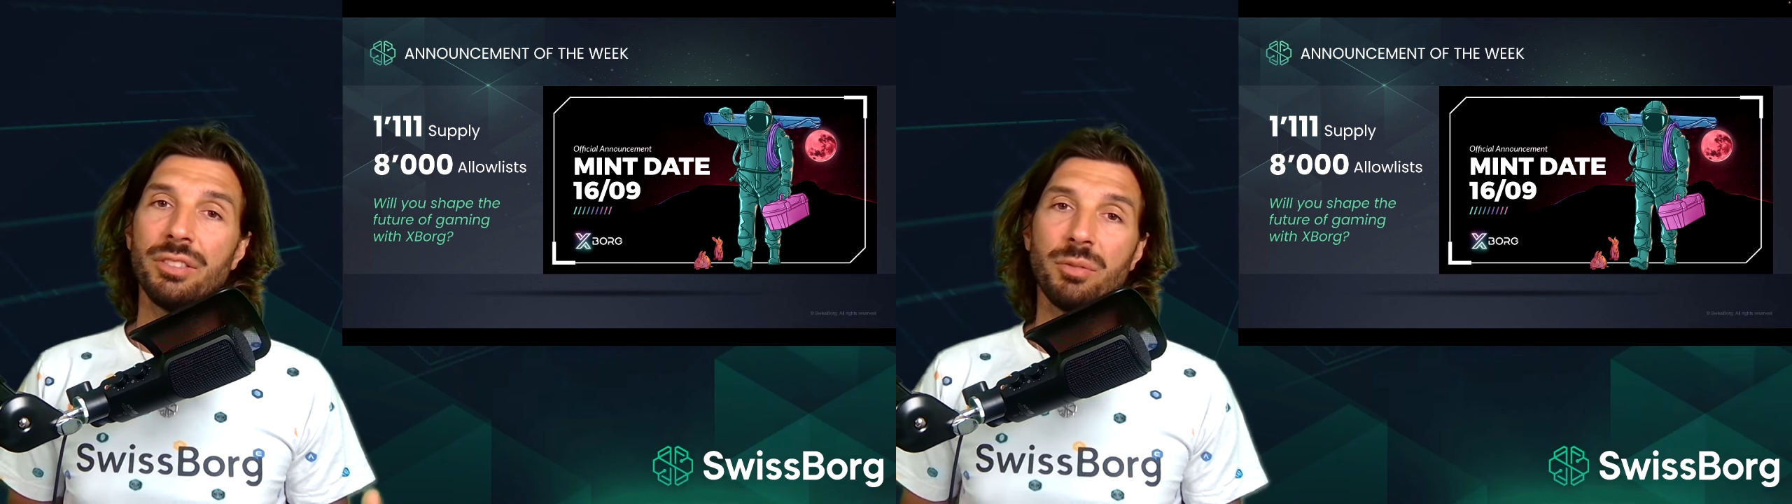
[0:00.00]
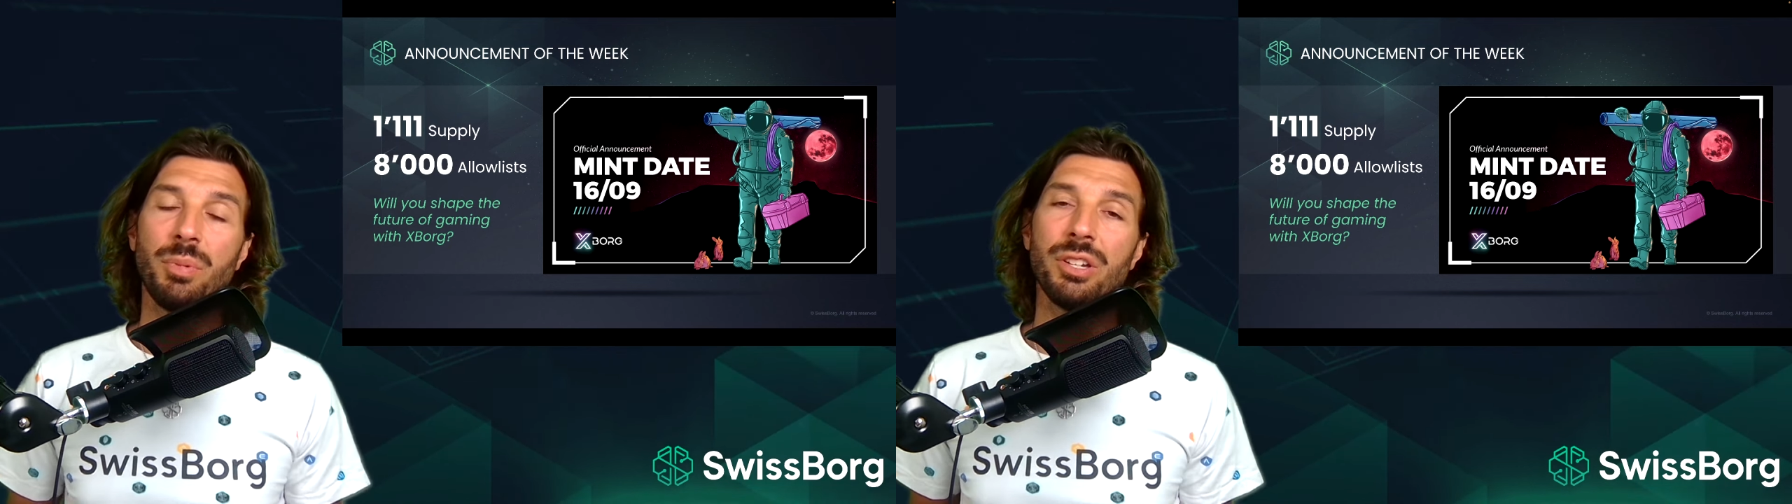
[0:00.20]

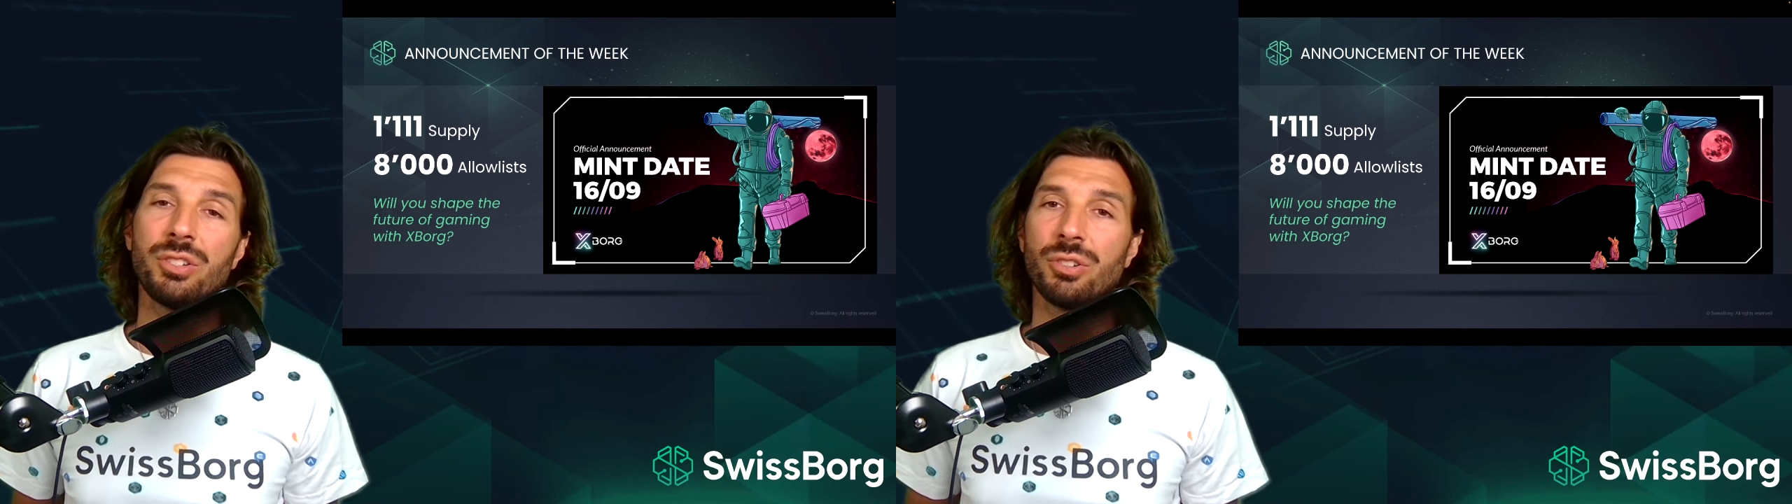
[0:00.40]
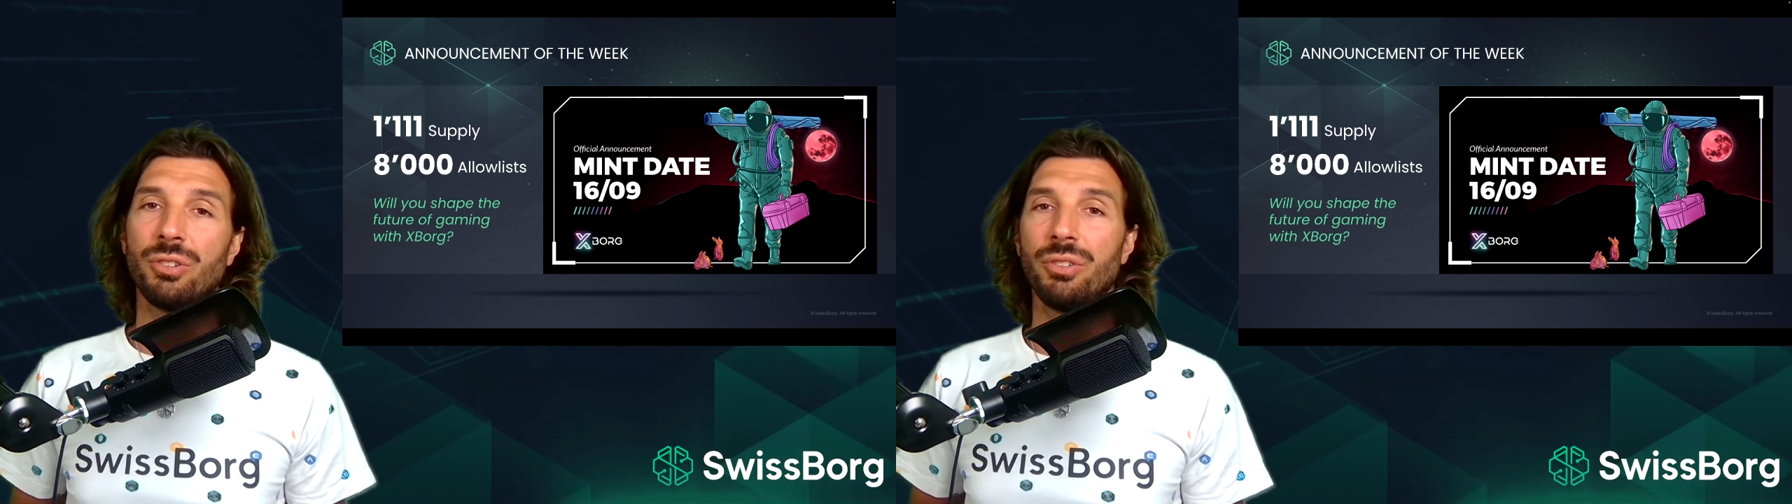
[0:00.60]
to make
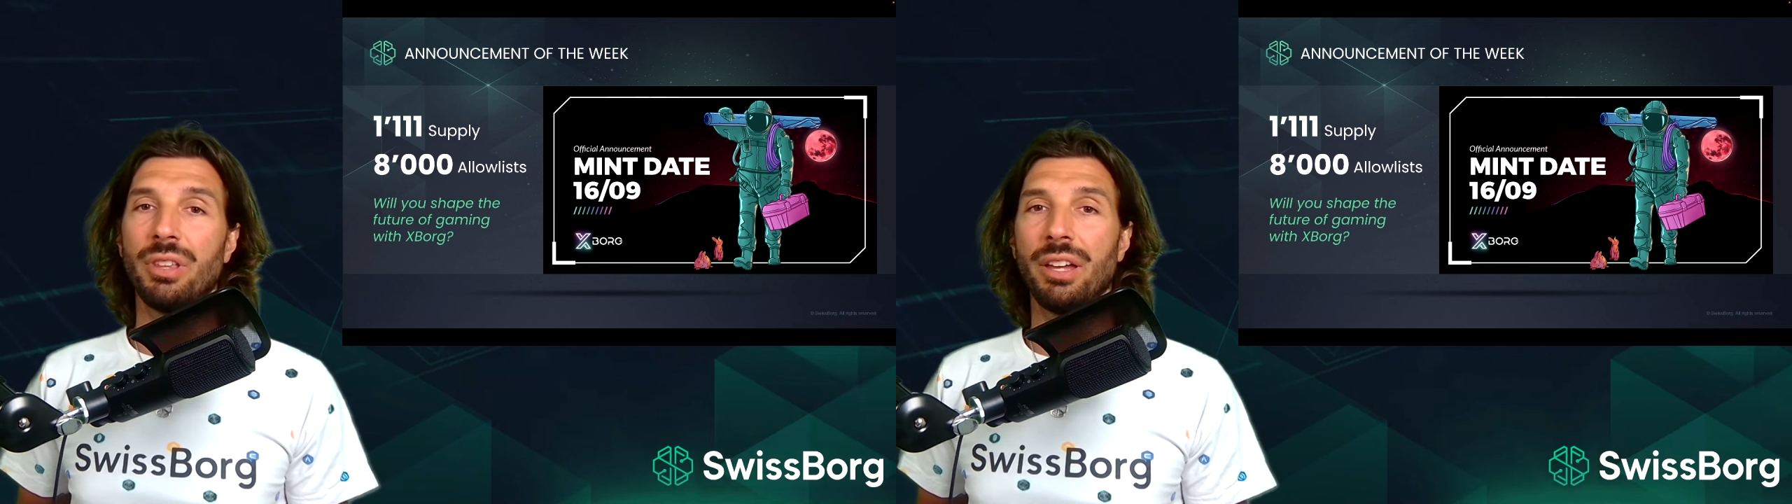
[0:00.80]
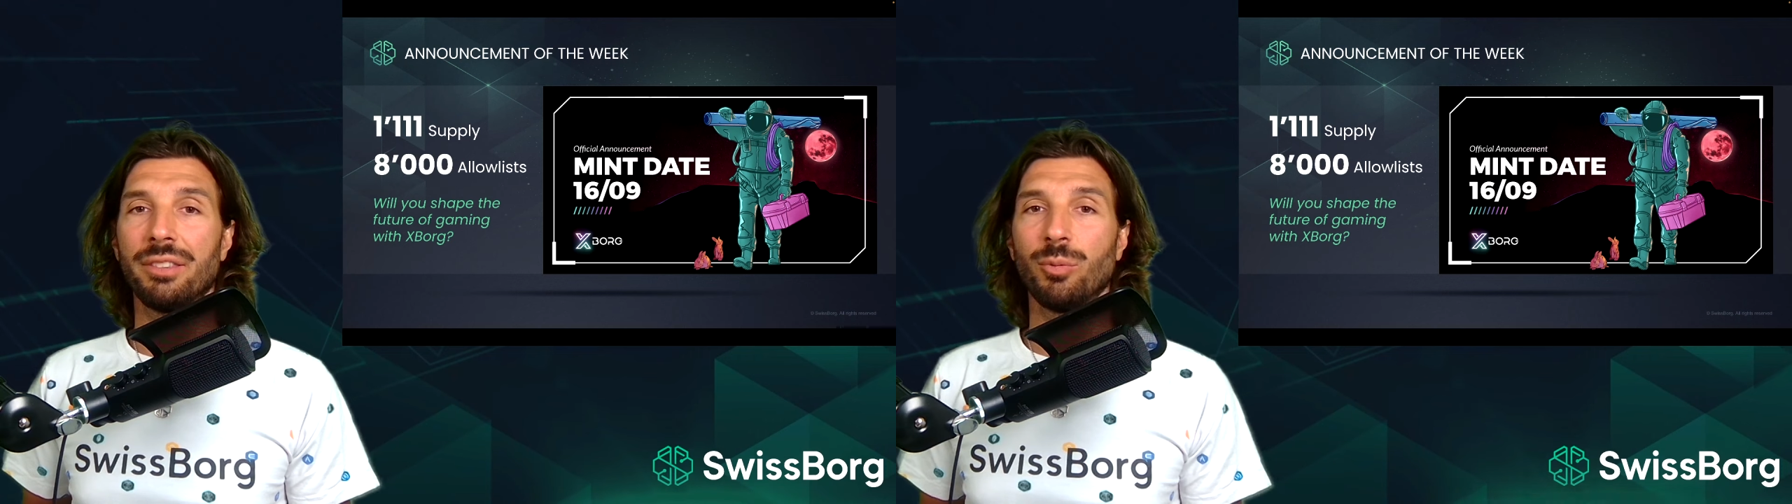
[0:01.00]
sure
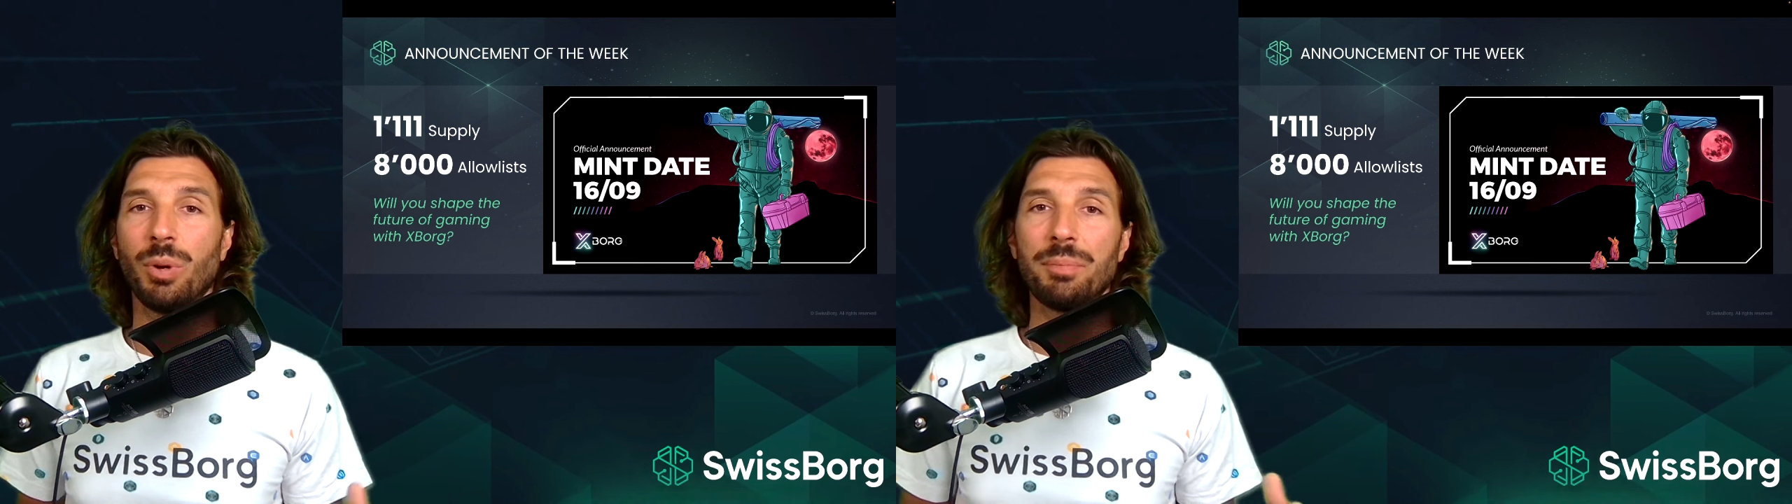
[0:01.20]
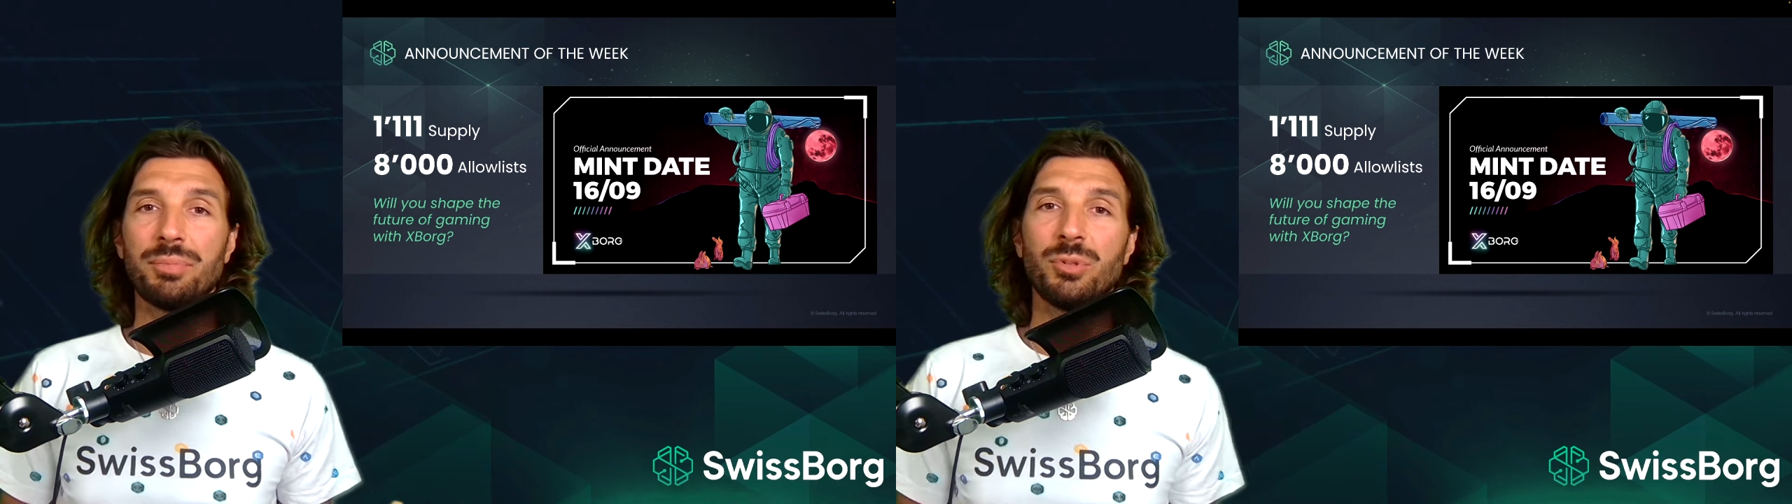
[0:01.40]
that the
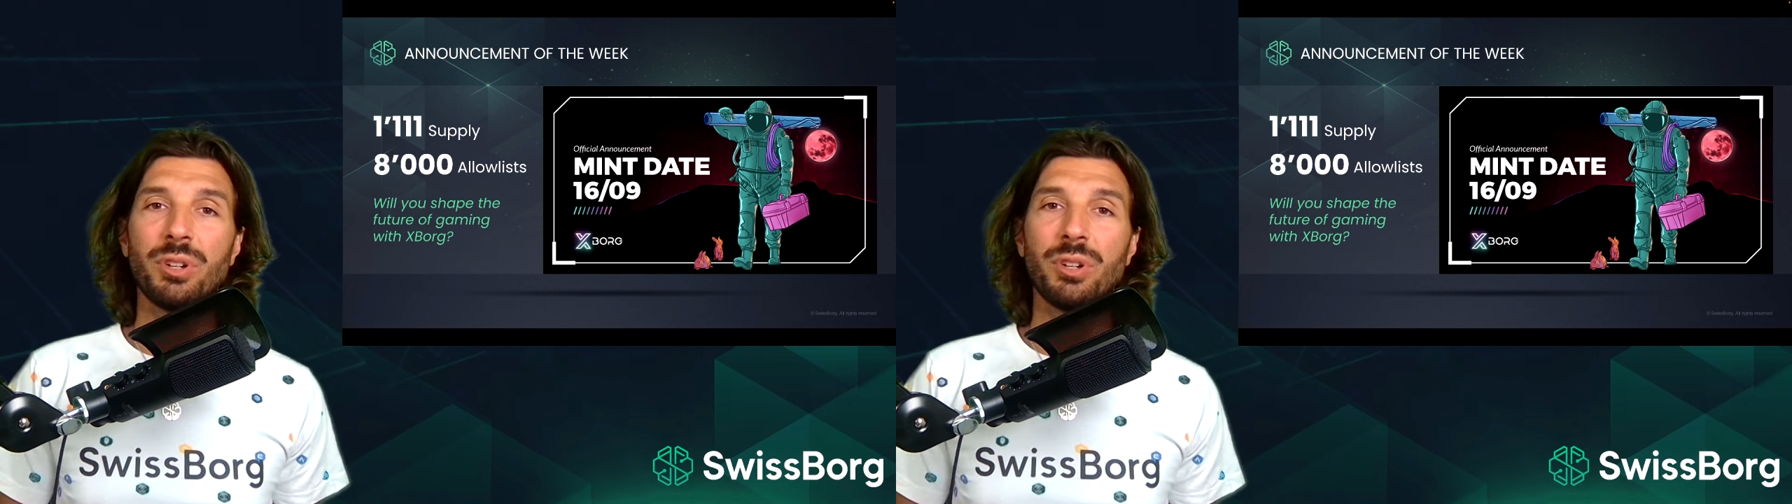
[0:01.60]
Web2